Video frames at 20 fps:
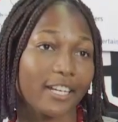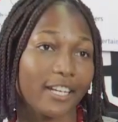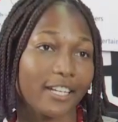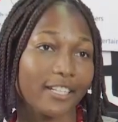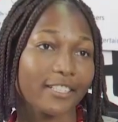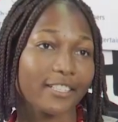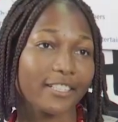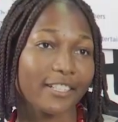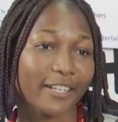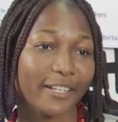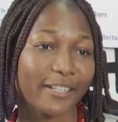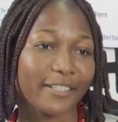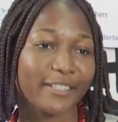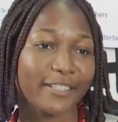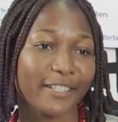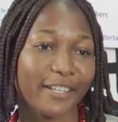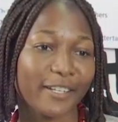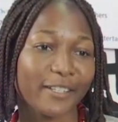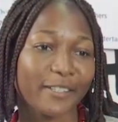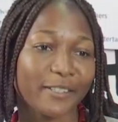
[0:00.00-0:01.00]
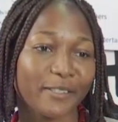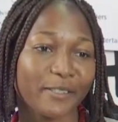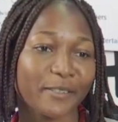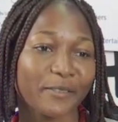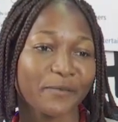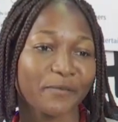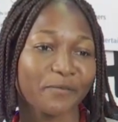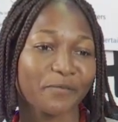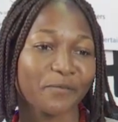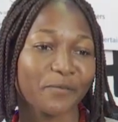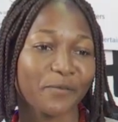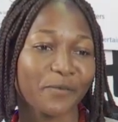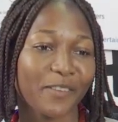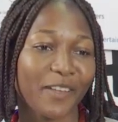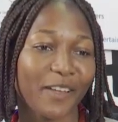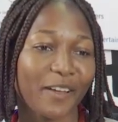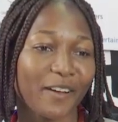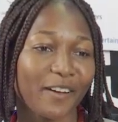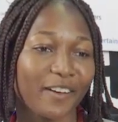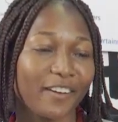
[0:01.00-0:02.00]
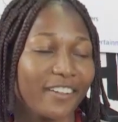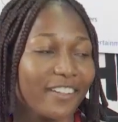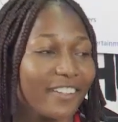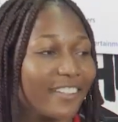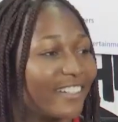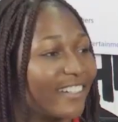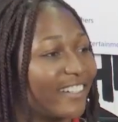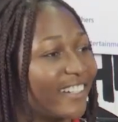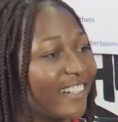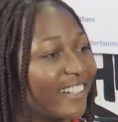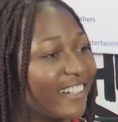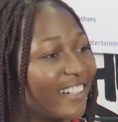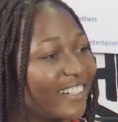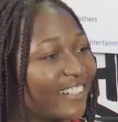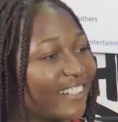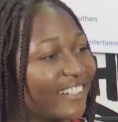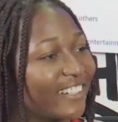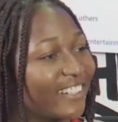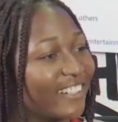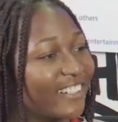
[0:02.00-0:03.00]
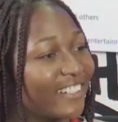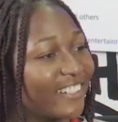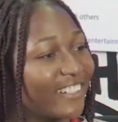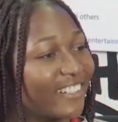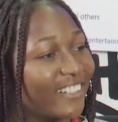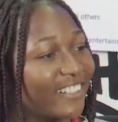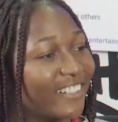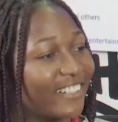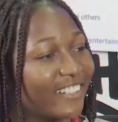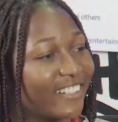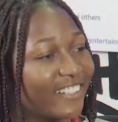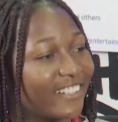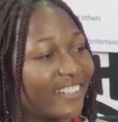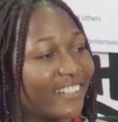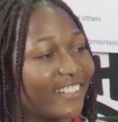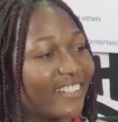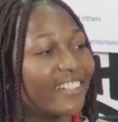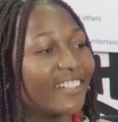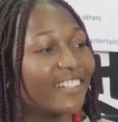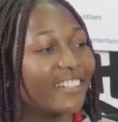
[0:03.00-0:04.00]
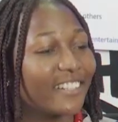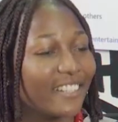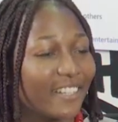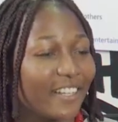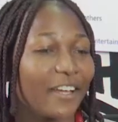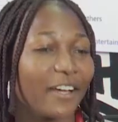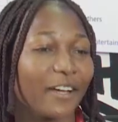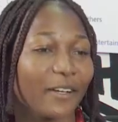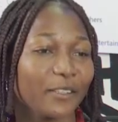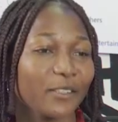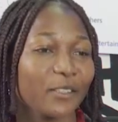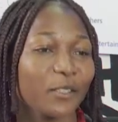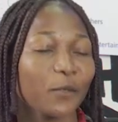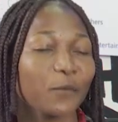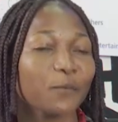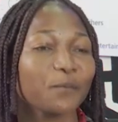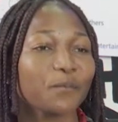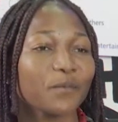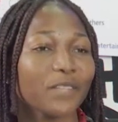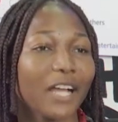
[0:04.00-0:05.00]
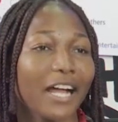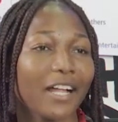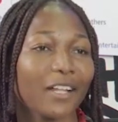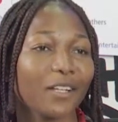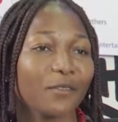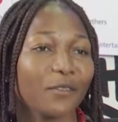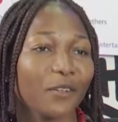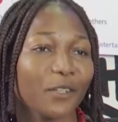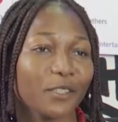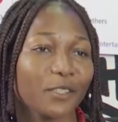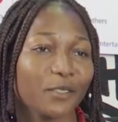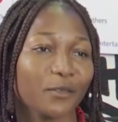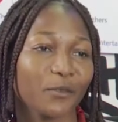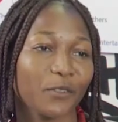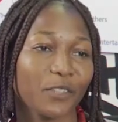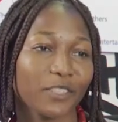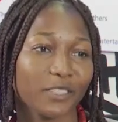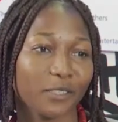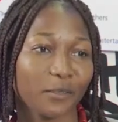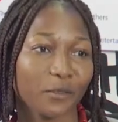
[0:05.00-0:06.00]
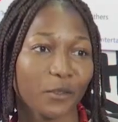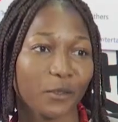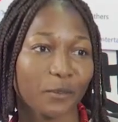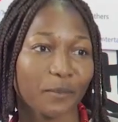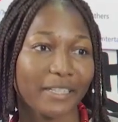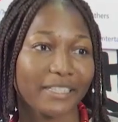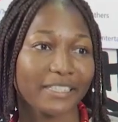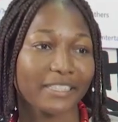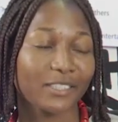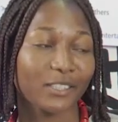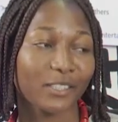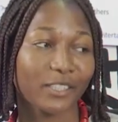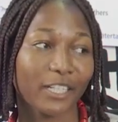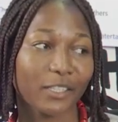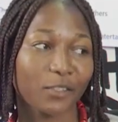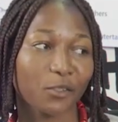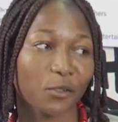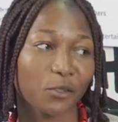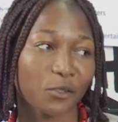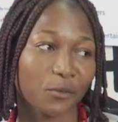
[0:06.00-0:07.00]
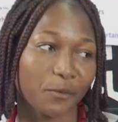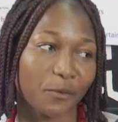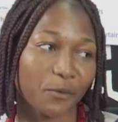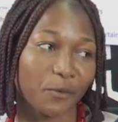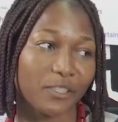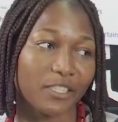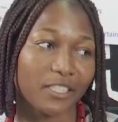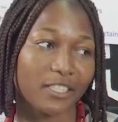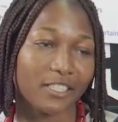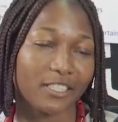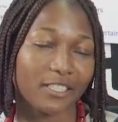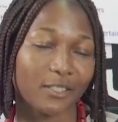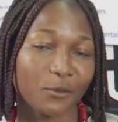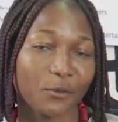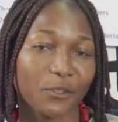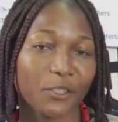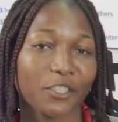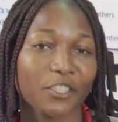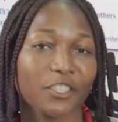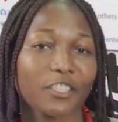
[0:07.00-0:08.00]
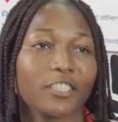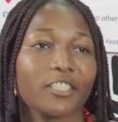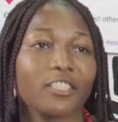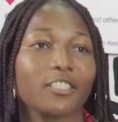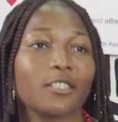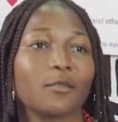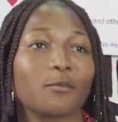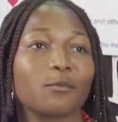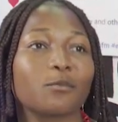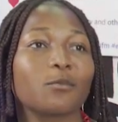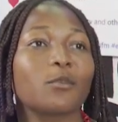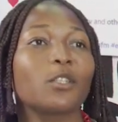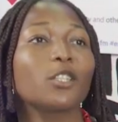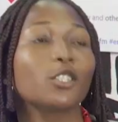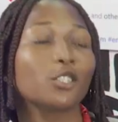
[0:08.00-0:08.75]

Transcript: yes, yes, yes. Okay, or you look forward to being like? Yeah, so I look forward to, first of all, my senior that taught me, which is um